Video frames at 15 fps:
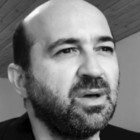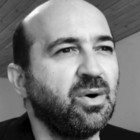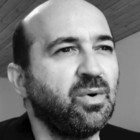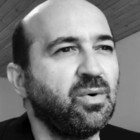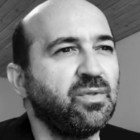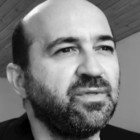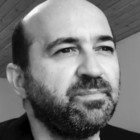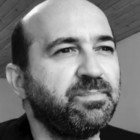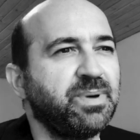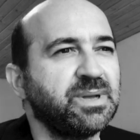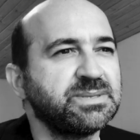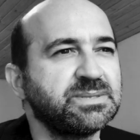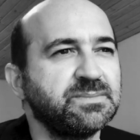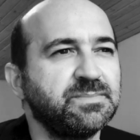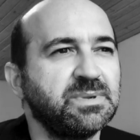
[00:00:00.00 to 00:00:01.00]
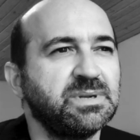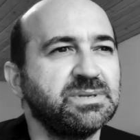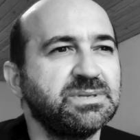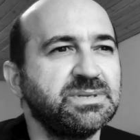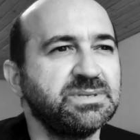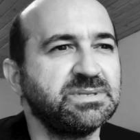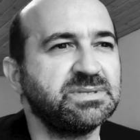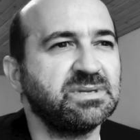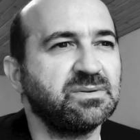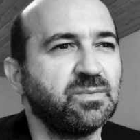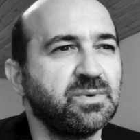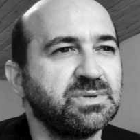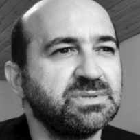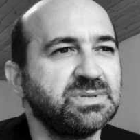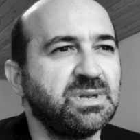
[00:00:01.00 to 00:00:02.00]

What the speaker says: all the possibilities that were